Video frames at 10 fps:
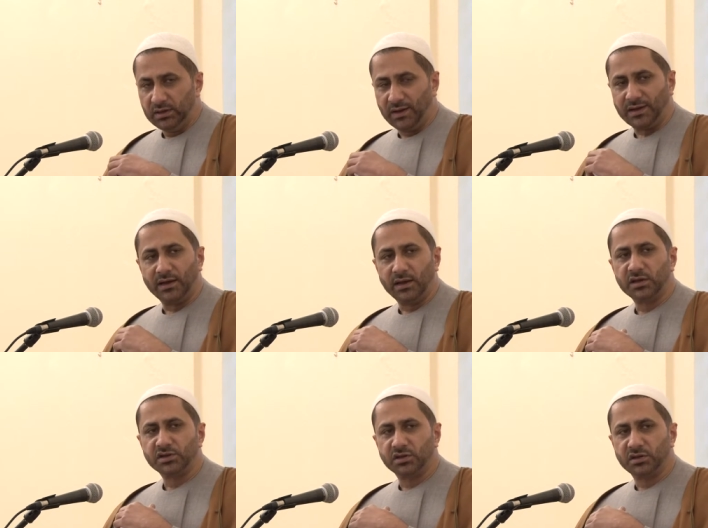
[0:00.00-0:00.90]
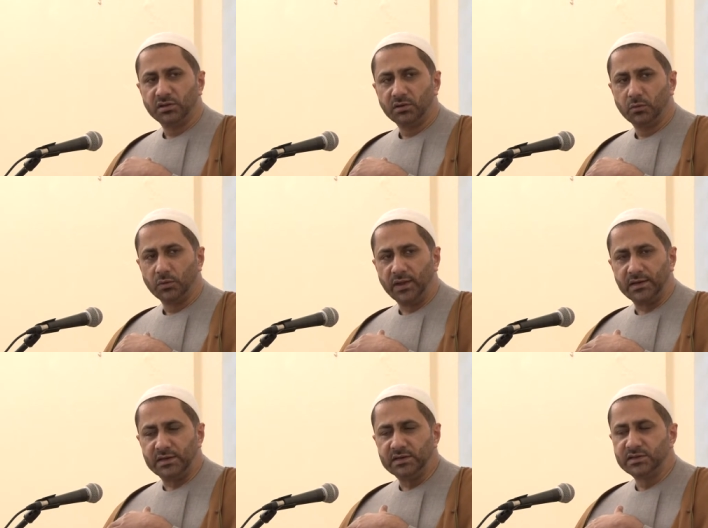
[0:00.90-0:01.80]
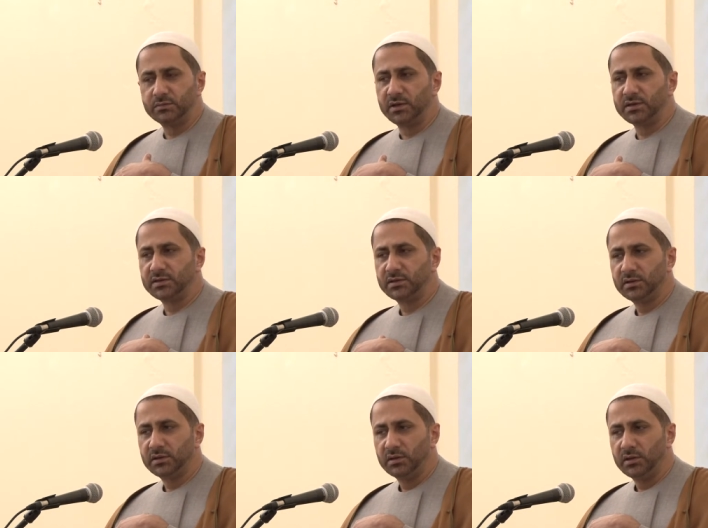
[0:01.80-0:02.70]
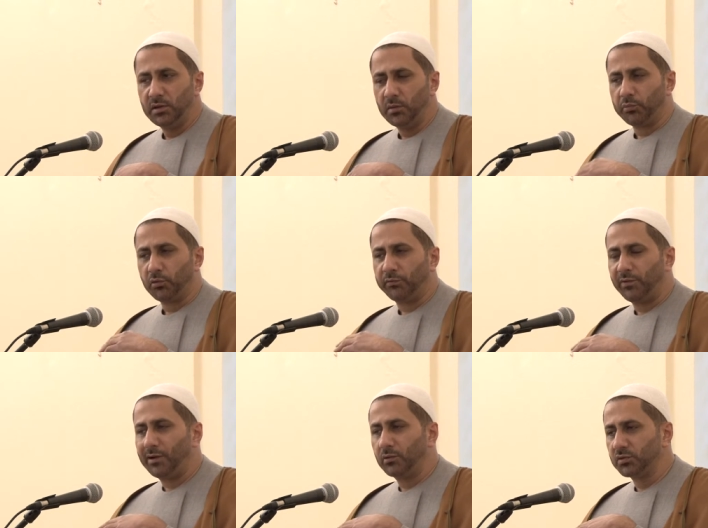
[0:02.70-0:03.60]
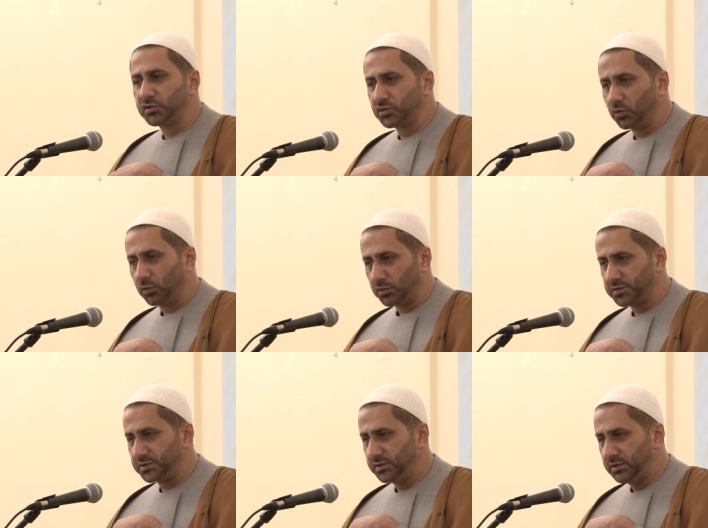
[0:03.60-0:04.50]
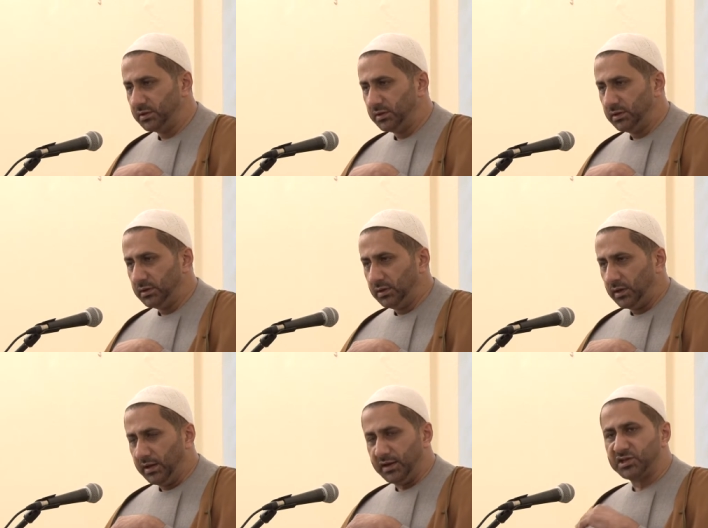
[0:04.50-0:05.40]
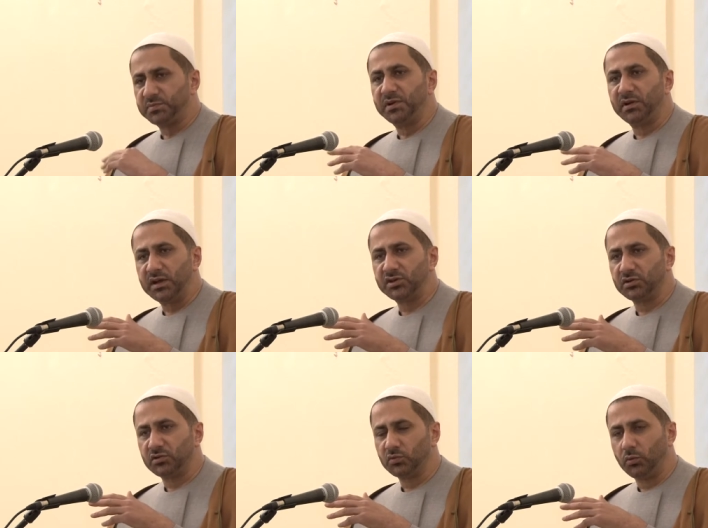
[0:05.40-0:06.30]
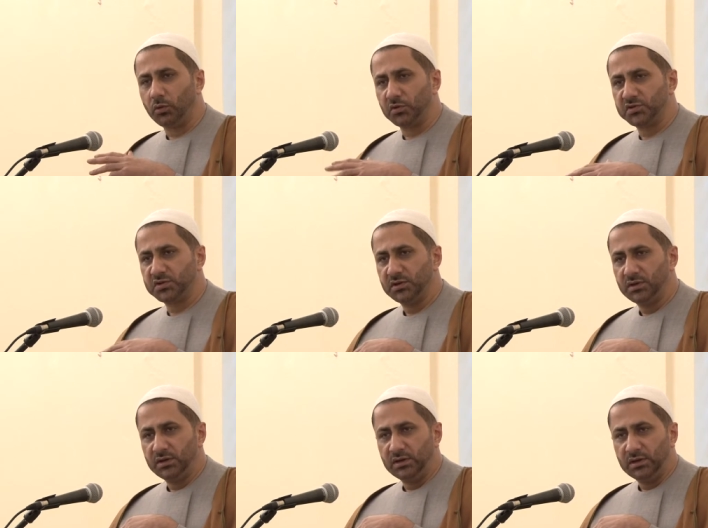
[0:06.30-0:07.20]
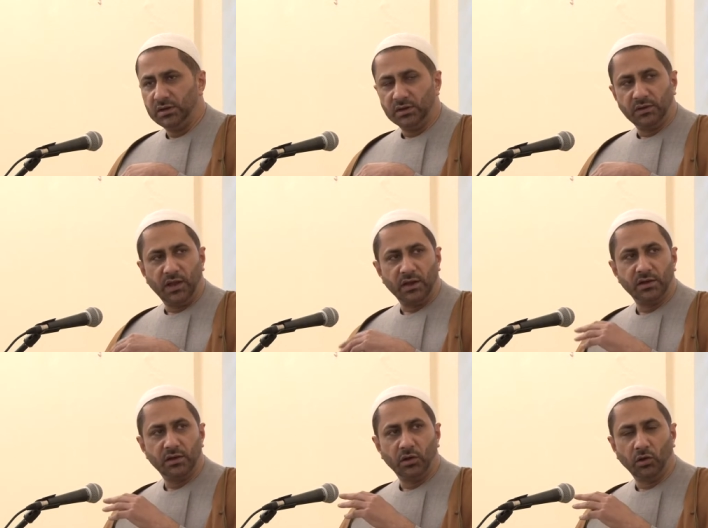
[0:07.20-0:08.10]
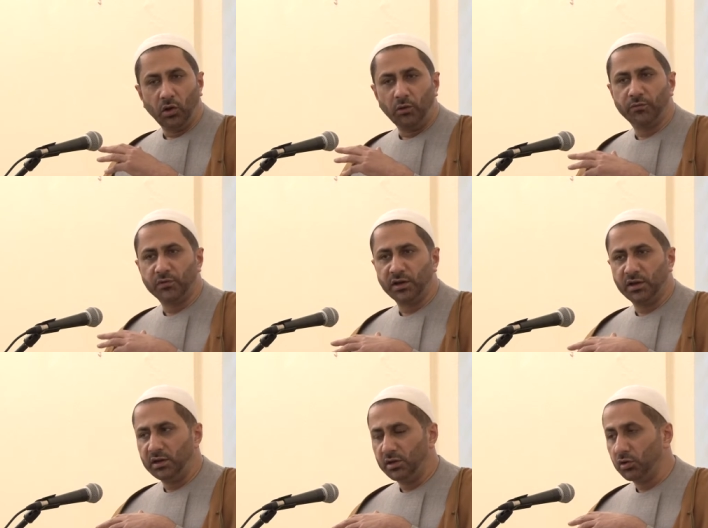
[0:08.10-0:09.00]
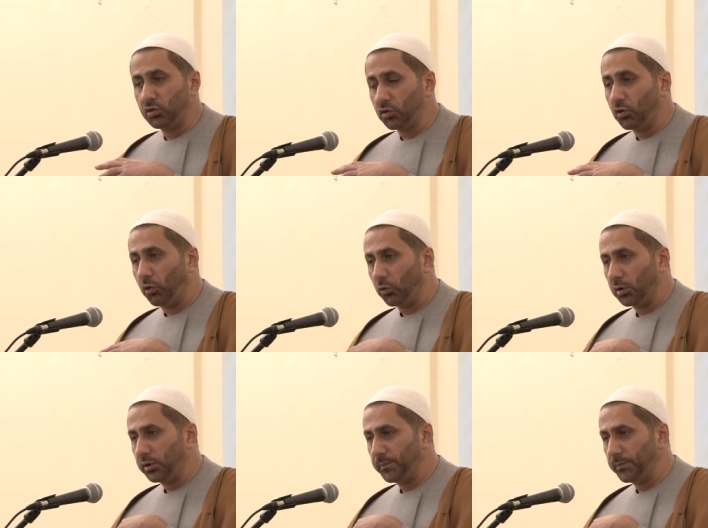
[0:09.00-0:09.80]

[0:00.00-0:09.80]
That connection with that intimate, profound source, an aspiration towards that lofty goal.